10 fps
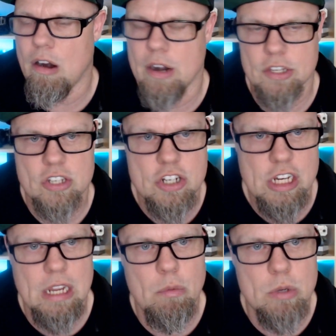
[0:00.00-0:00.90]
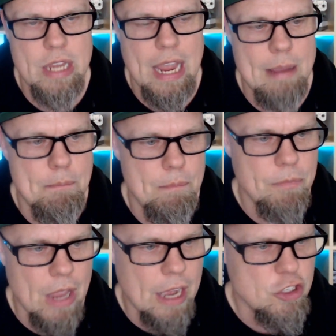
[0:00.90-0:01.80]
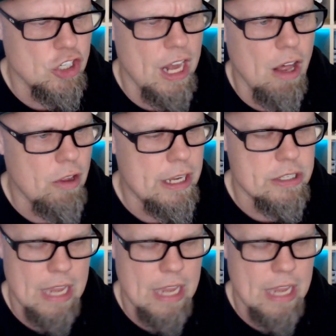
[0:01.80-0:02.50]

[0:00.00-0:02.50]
artist. She was Janelle is